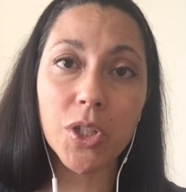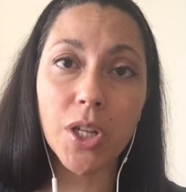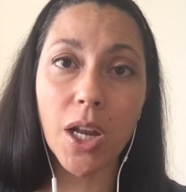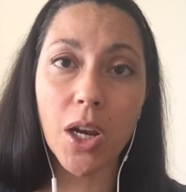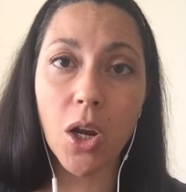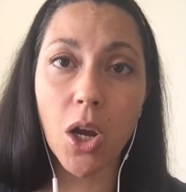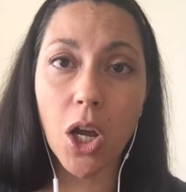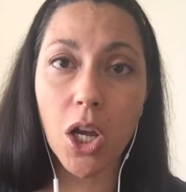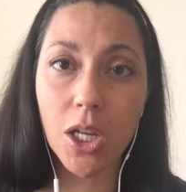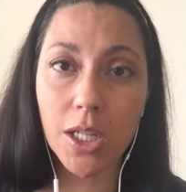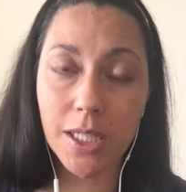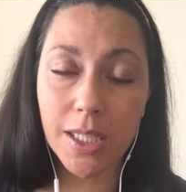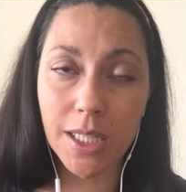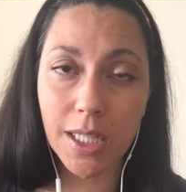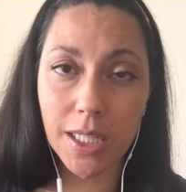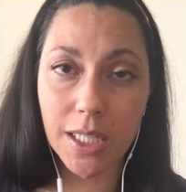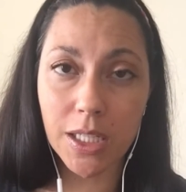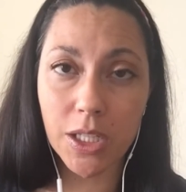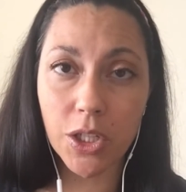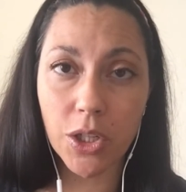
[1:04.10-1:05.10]
all
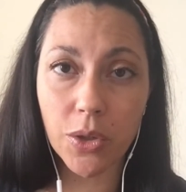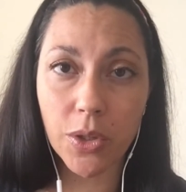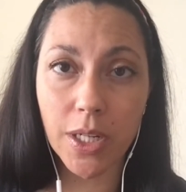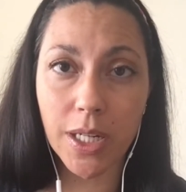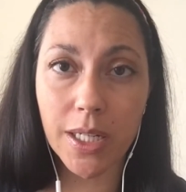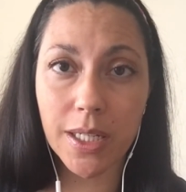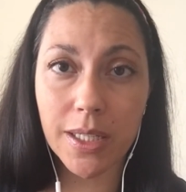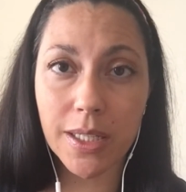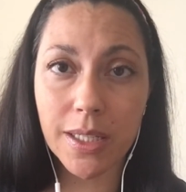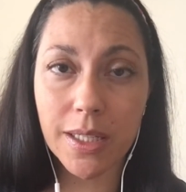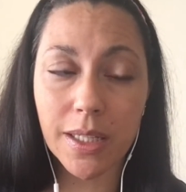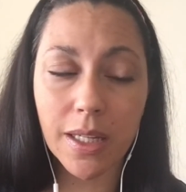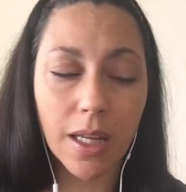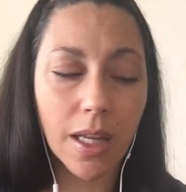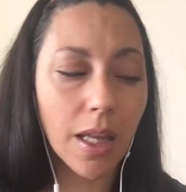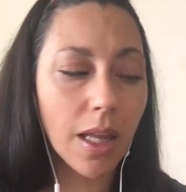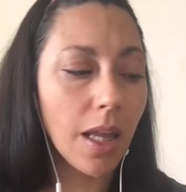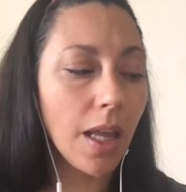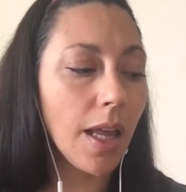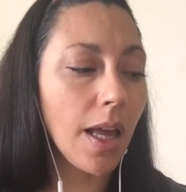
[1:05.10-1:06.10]
6 units,
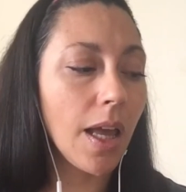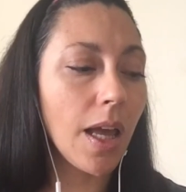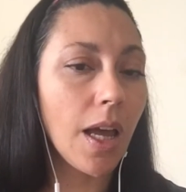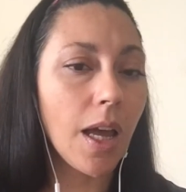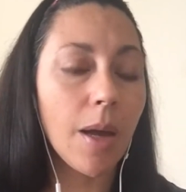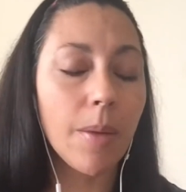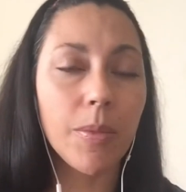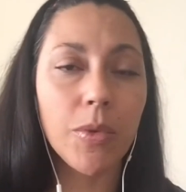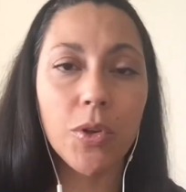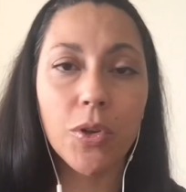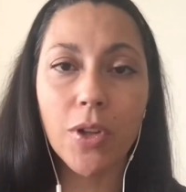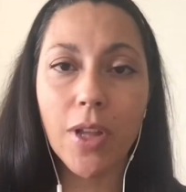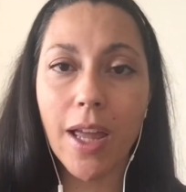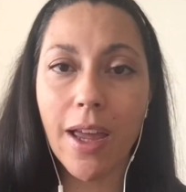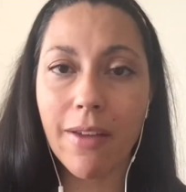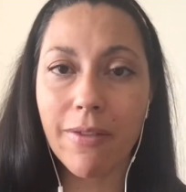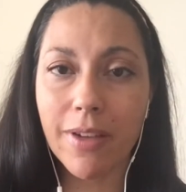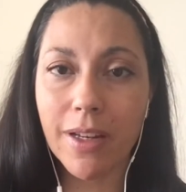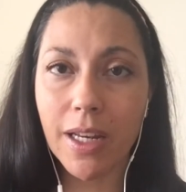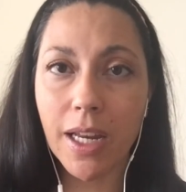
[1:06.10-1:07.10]
you'll
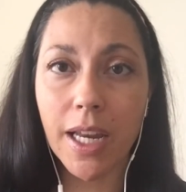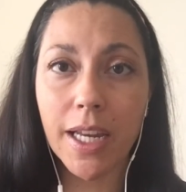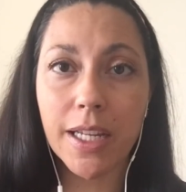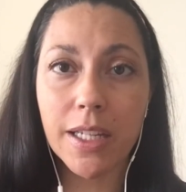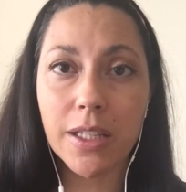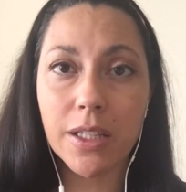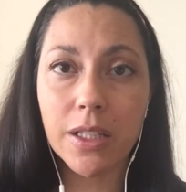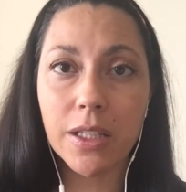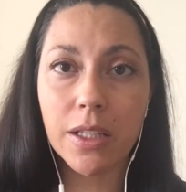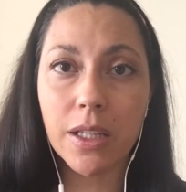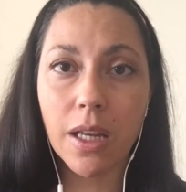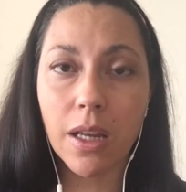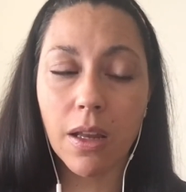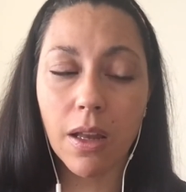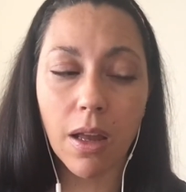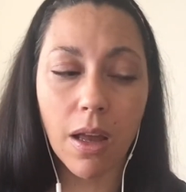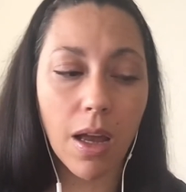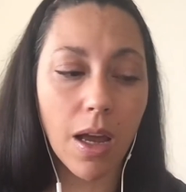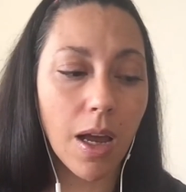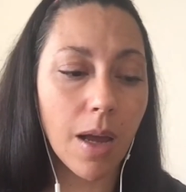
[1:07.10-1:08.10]
have a nice
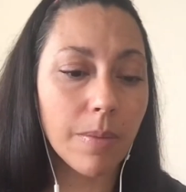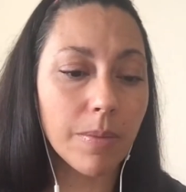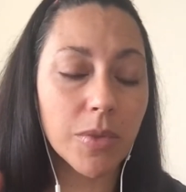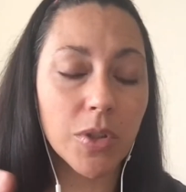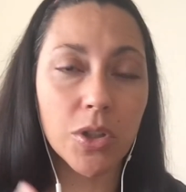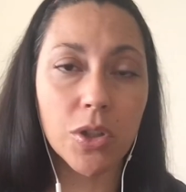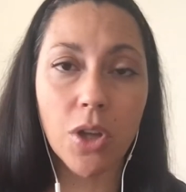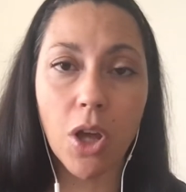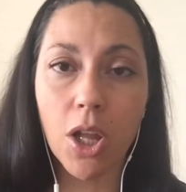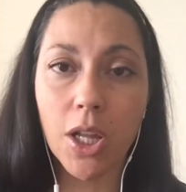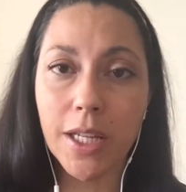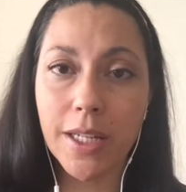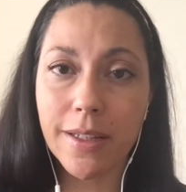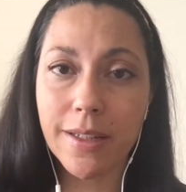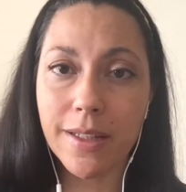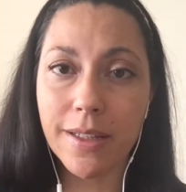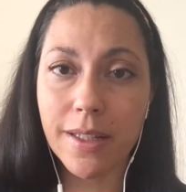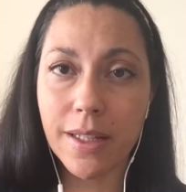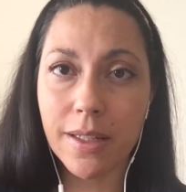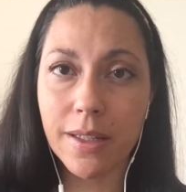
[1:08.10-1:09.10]
solid
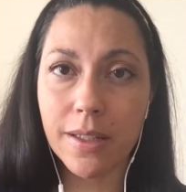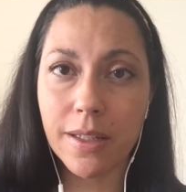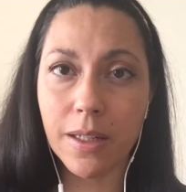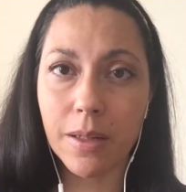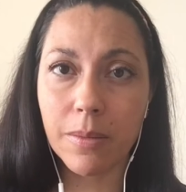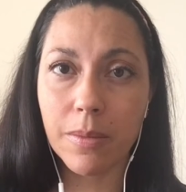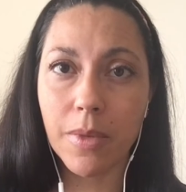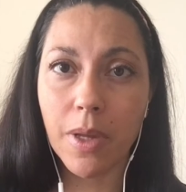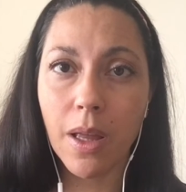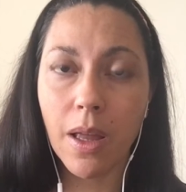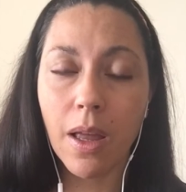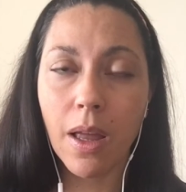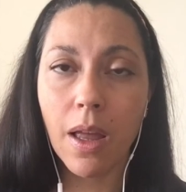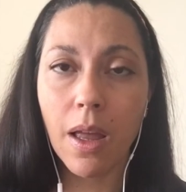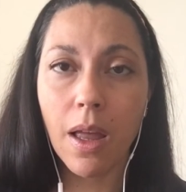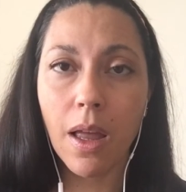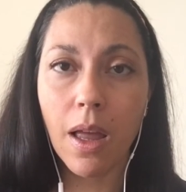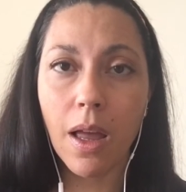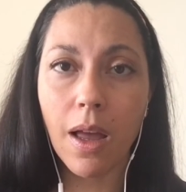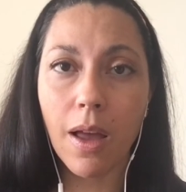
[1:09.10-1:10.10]
system
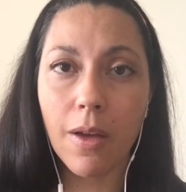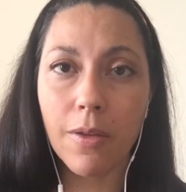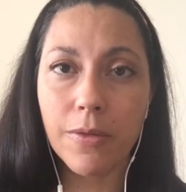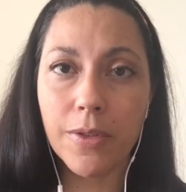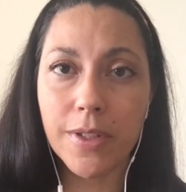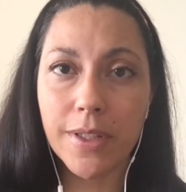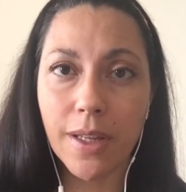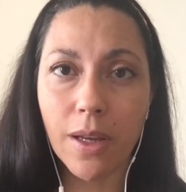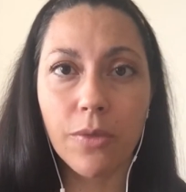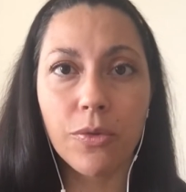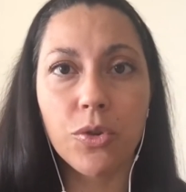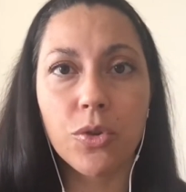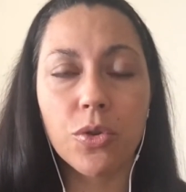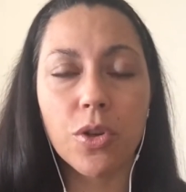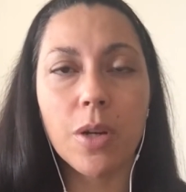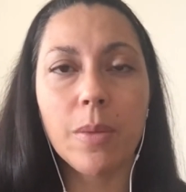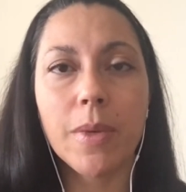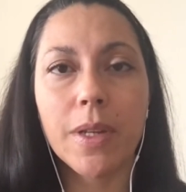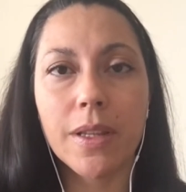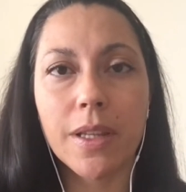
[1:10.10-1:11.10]
of
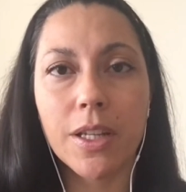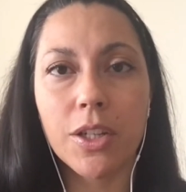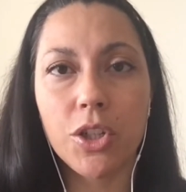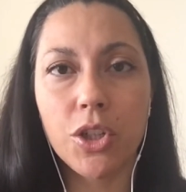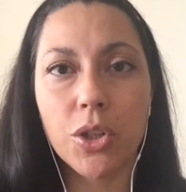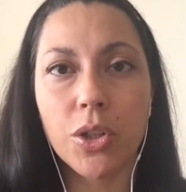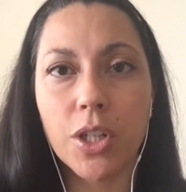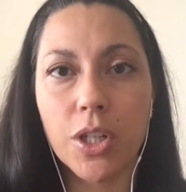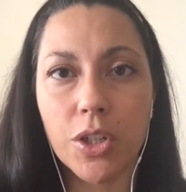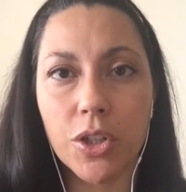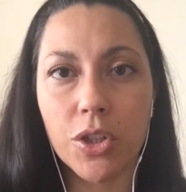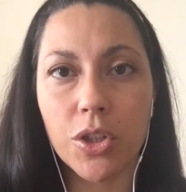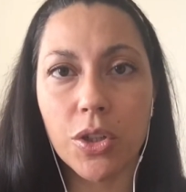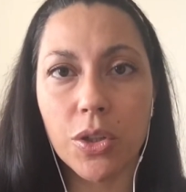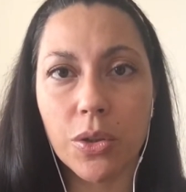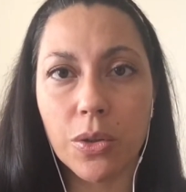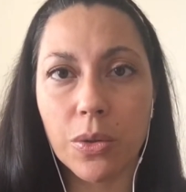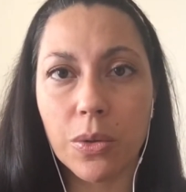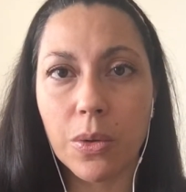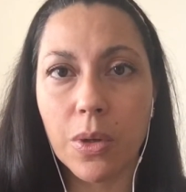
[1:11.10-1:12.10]
self-treatment that you can
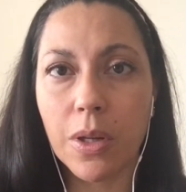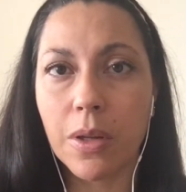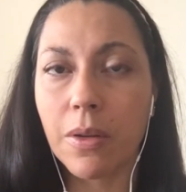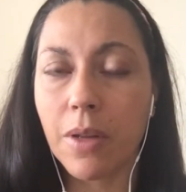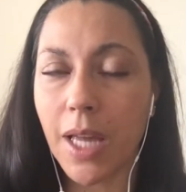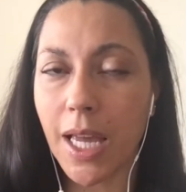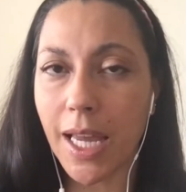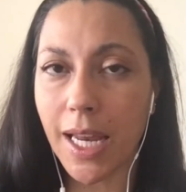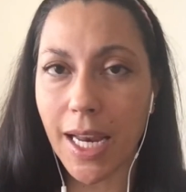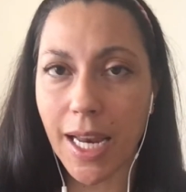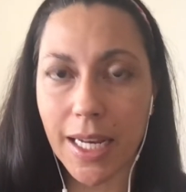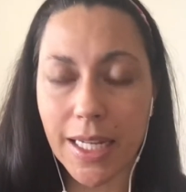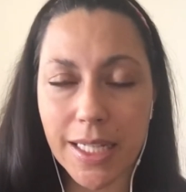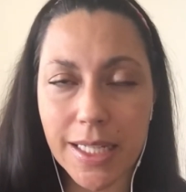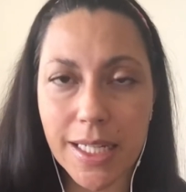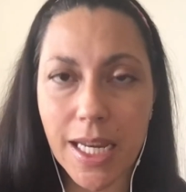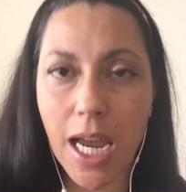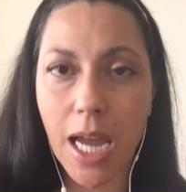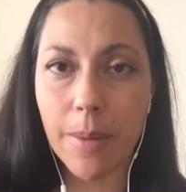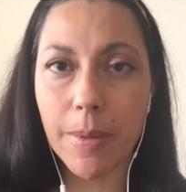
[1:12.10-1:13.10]
do at any
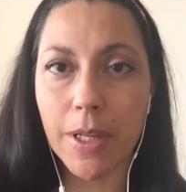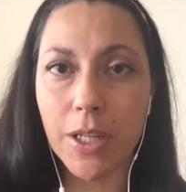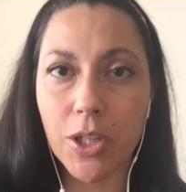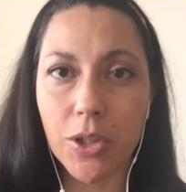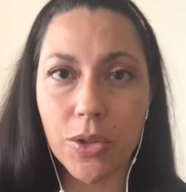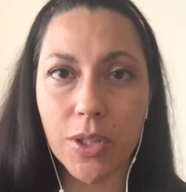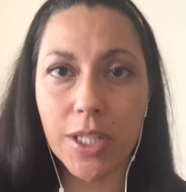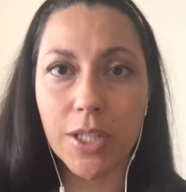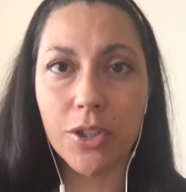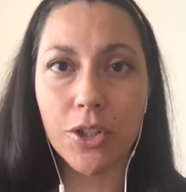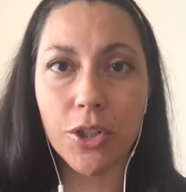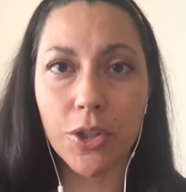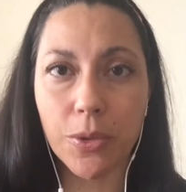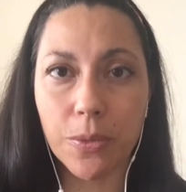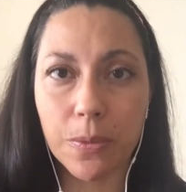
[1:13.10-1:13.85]
time that you need to.